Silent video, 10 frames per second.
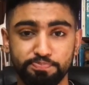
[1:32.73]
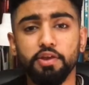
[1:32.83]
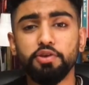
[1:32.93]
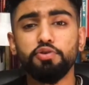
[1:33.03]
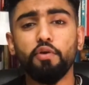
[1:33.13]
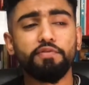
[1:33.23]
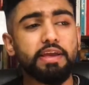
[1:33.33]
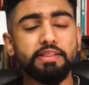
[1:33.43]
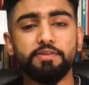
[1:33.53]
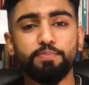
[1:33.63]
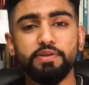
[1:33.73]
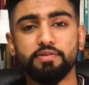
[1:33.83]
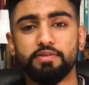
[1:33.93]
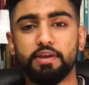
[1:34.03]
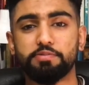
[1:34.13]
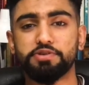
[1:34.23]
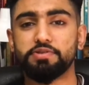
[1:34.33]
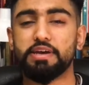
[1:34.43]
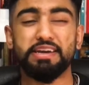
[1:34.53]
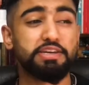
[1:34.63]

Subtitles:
You know, you often get this misconception that